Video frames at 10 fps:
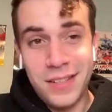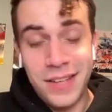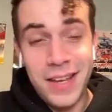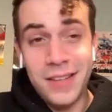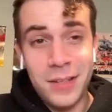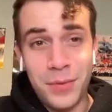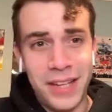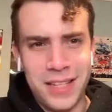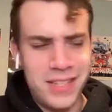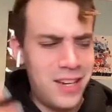get to play.
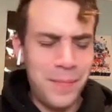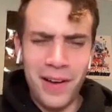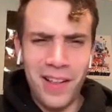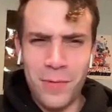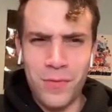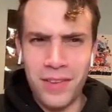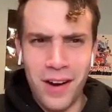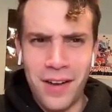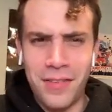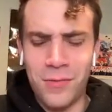Because getting pots was really
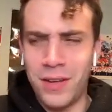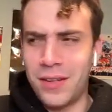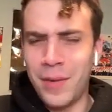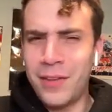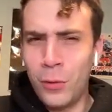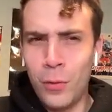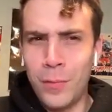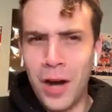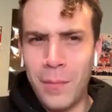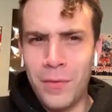hard this week. Am I the only one with a
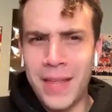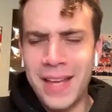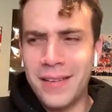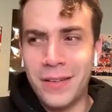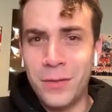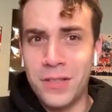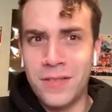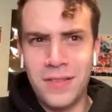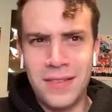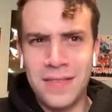problem with that? It was
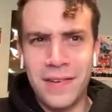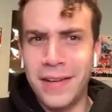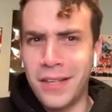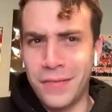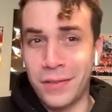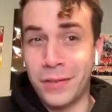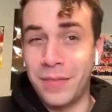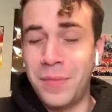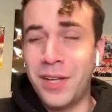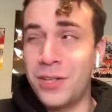very difficult.
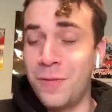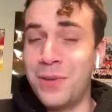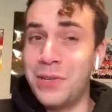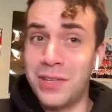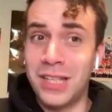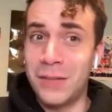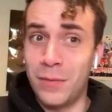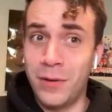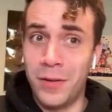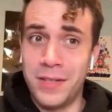Maybe I should have been using a
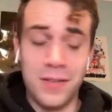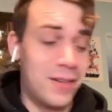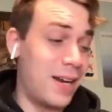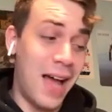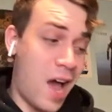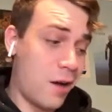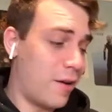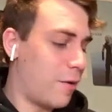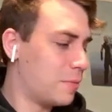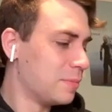different bonus unit. I don't
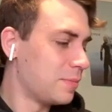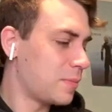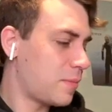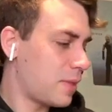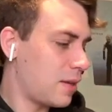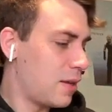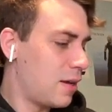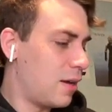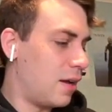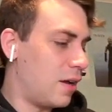know.
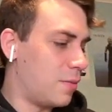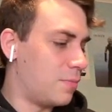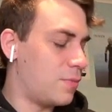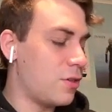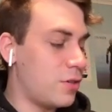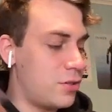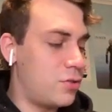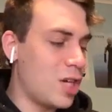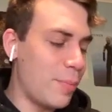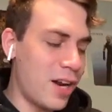Um, so just
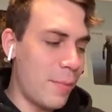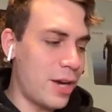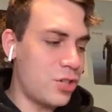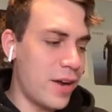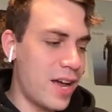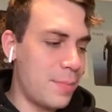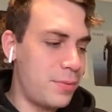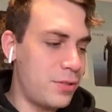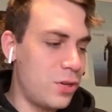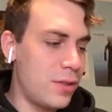jump right on my trap,
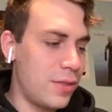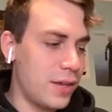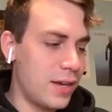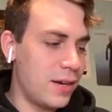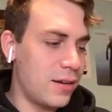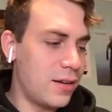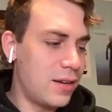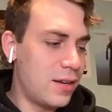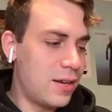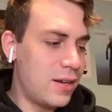do the thing.
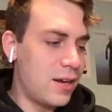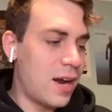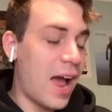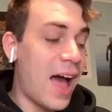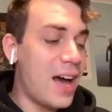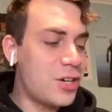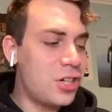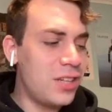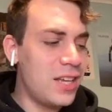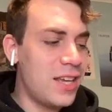
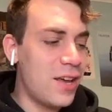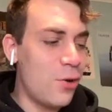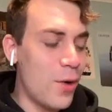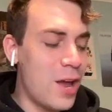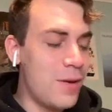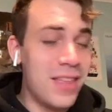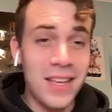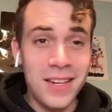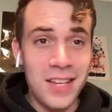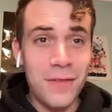Actually get away with
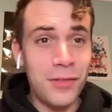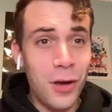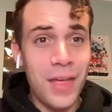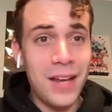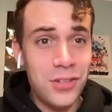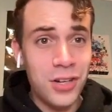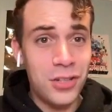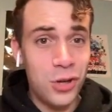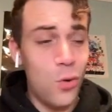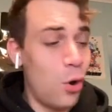it, even though that took
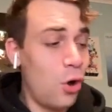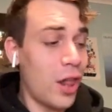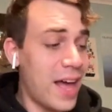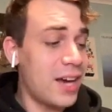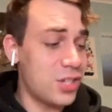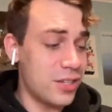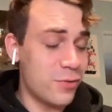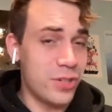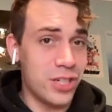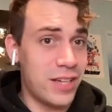two whole actions,
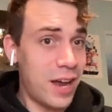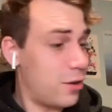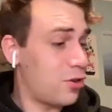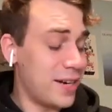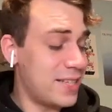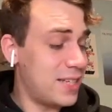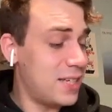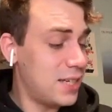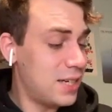which is kind of crazy.